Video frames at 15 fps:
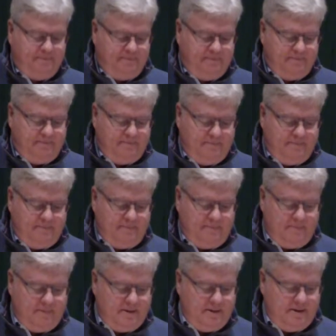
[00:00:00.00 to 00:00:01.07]

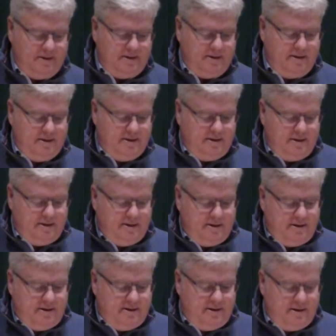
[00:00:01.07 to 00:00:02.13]

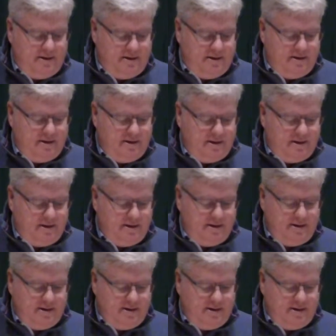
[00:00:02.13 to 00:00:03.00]
[no speech]